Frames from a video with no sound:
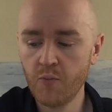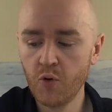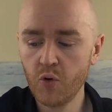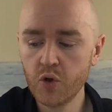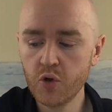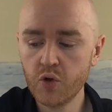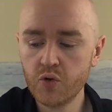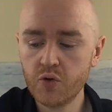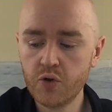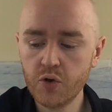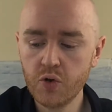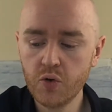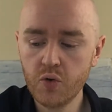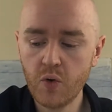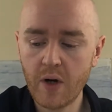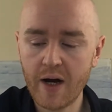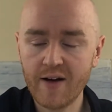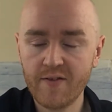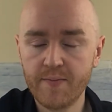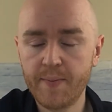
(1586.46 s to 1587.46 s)
But you
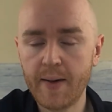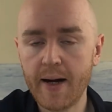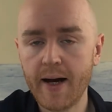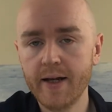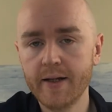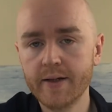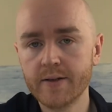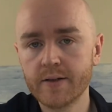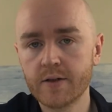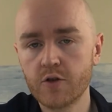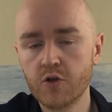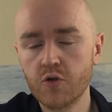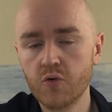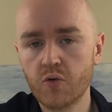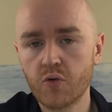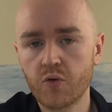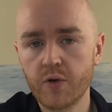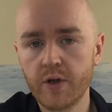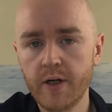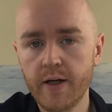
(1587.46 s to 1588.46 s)
do have balance.
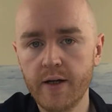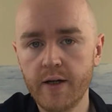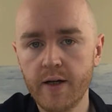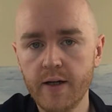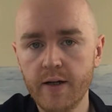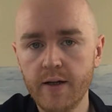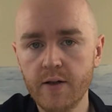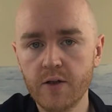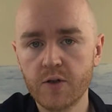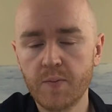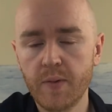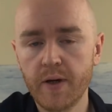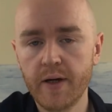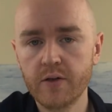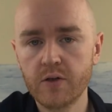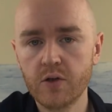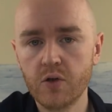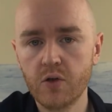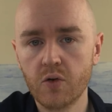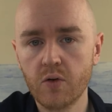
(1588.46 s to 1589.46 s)
You create a little
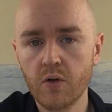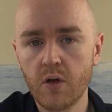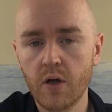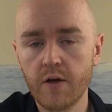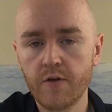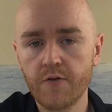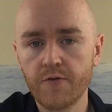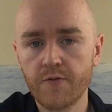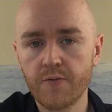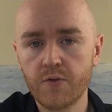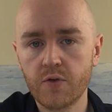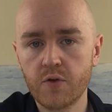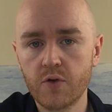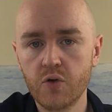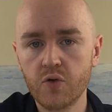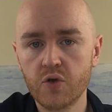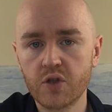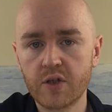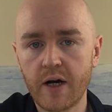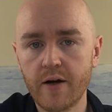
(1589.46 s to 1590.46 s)
space in your life
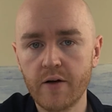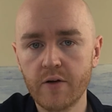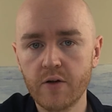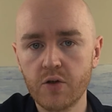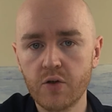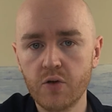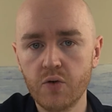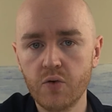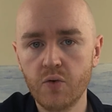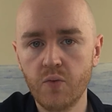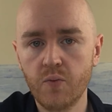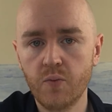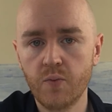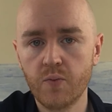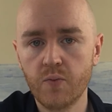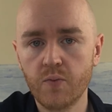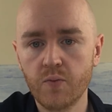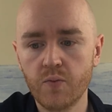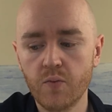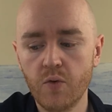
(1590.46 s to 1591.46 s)
to start to
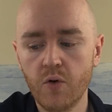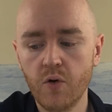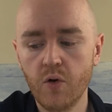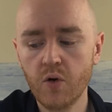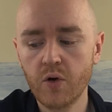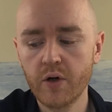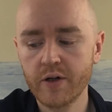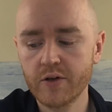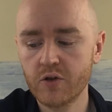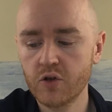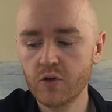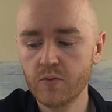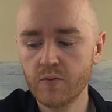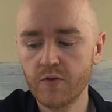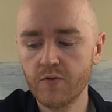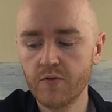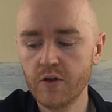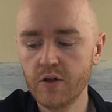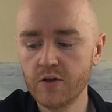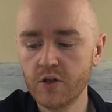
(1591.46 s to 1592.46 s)
look at
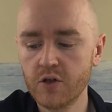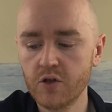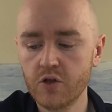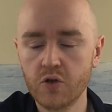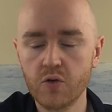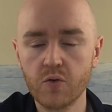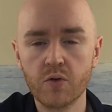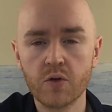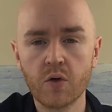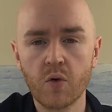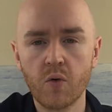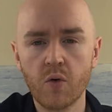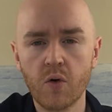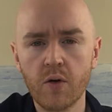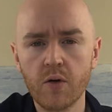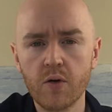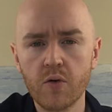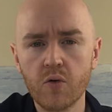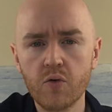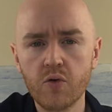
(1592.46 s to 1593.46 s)
some of these issues,
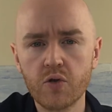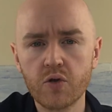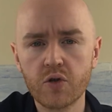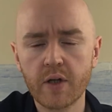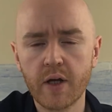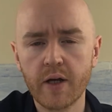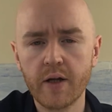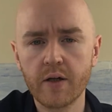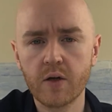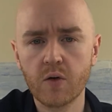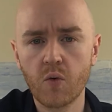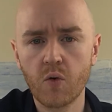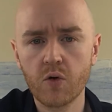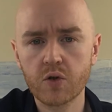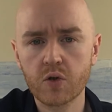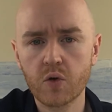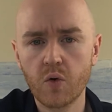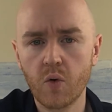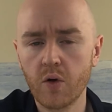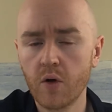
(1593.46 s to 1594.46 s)
understanding
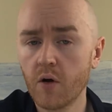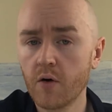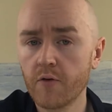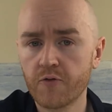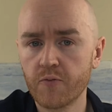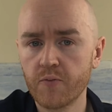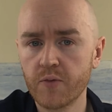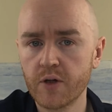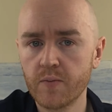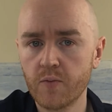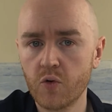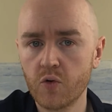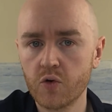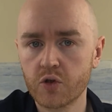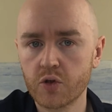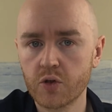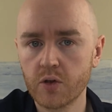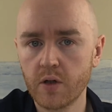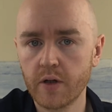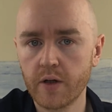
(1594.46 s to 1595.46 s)
what's going on for me
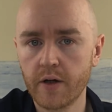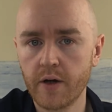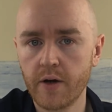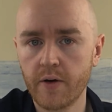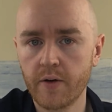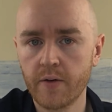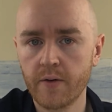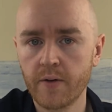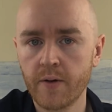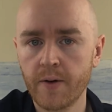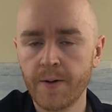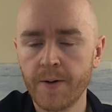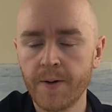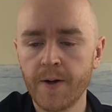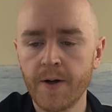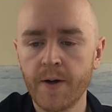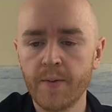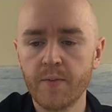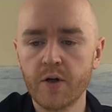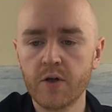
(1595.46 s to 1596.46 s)
emotionally here,
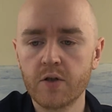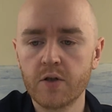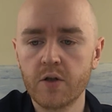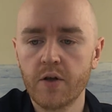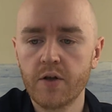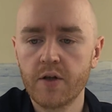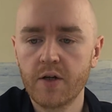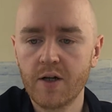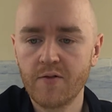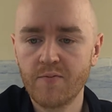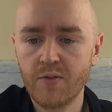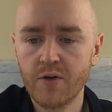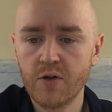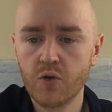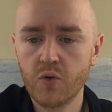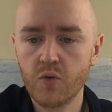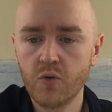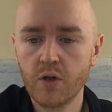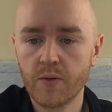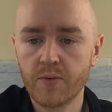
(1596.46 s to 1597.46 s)
because nothing I've
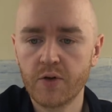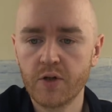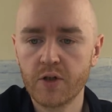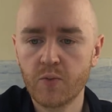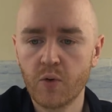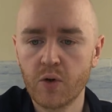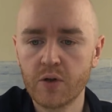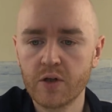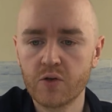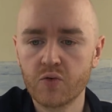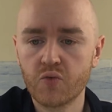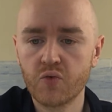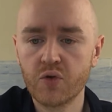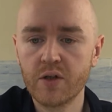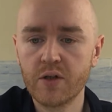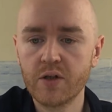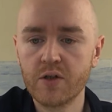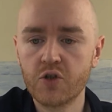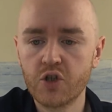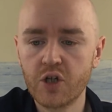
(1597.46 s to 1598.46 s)
been doing up to this point has
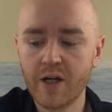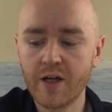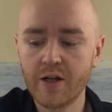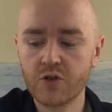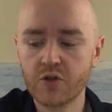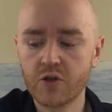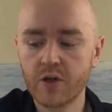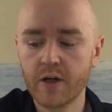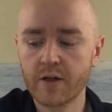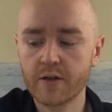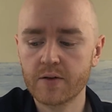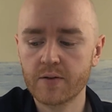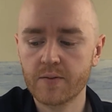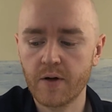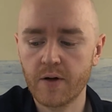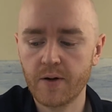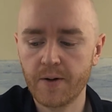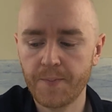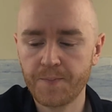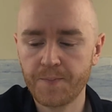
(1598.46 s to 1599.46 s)
really changed things.